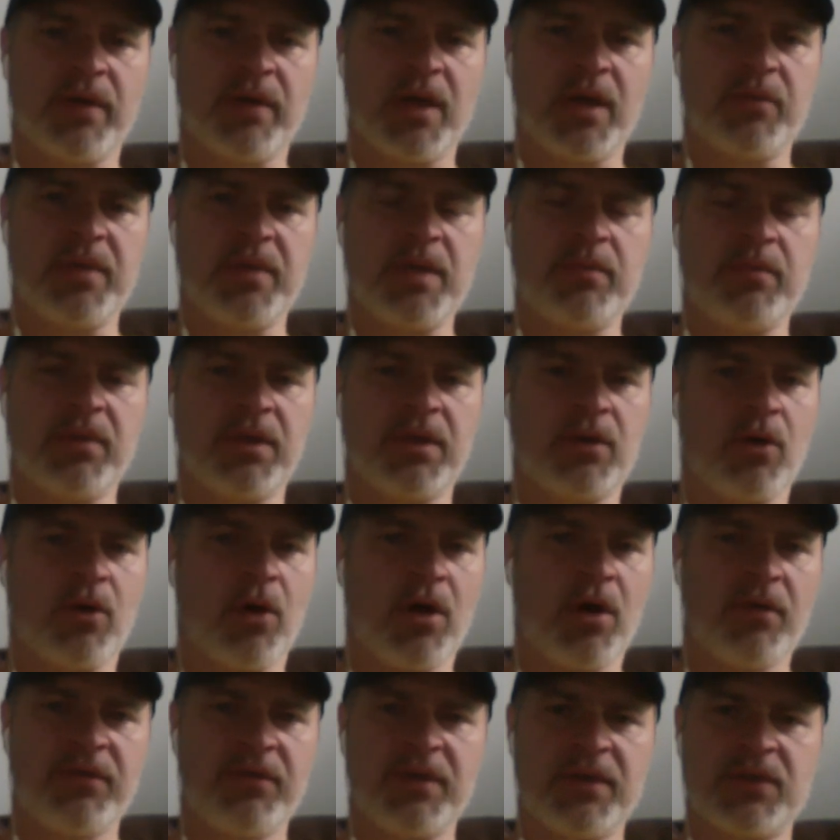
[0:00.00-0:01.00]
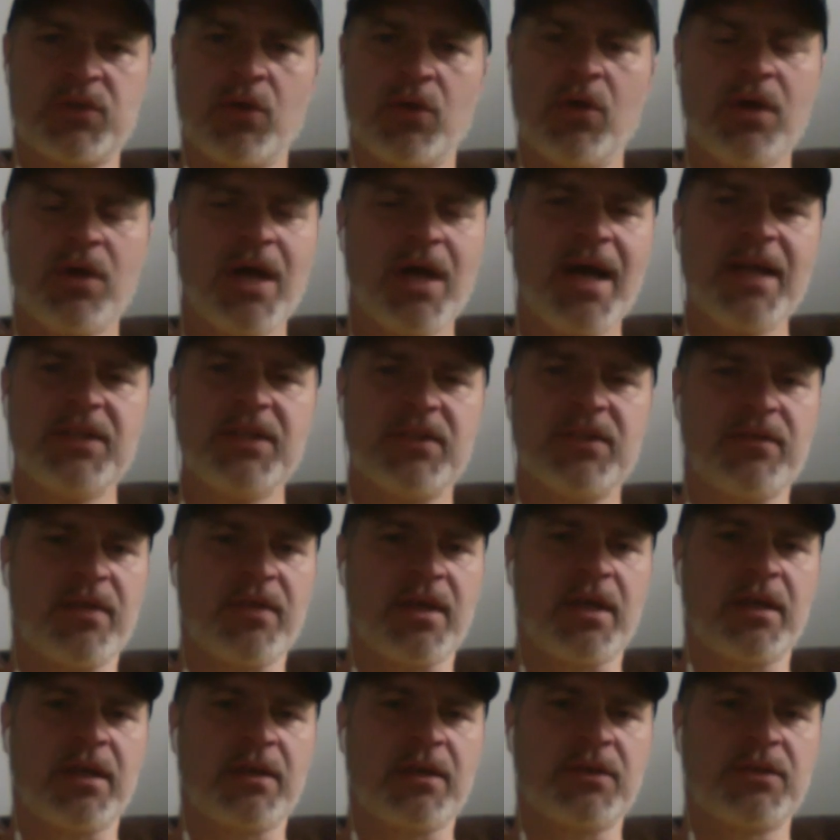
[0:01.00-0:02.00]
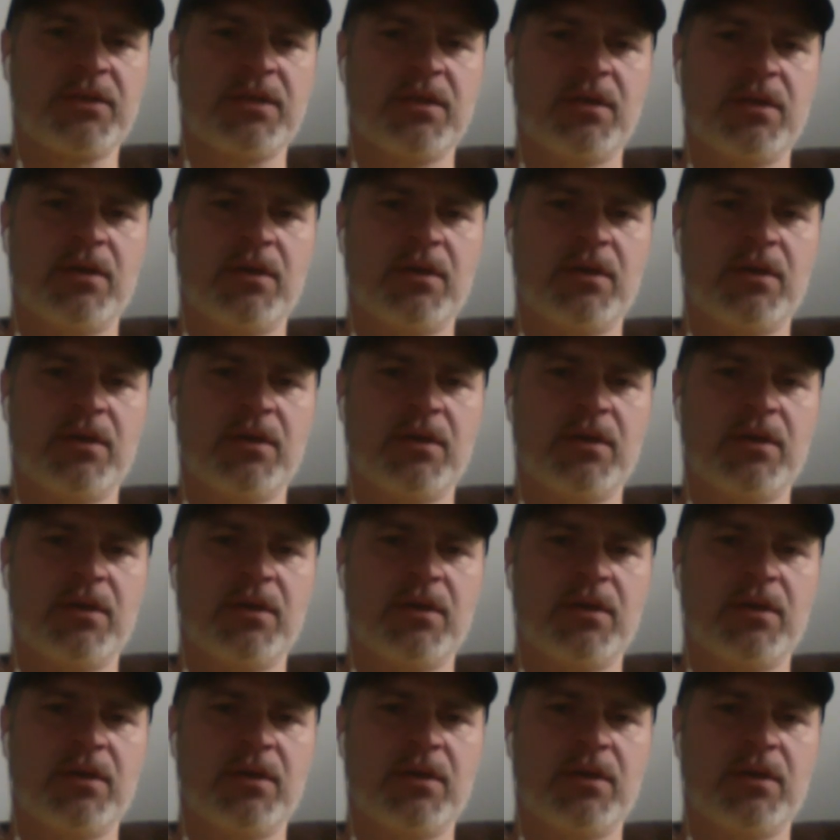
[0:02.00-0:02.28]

right people in office all kinds of things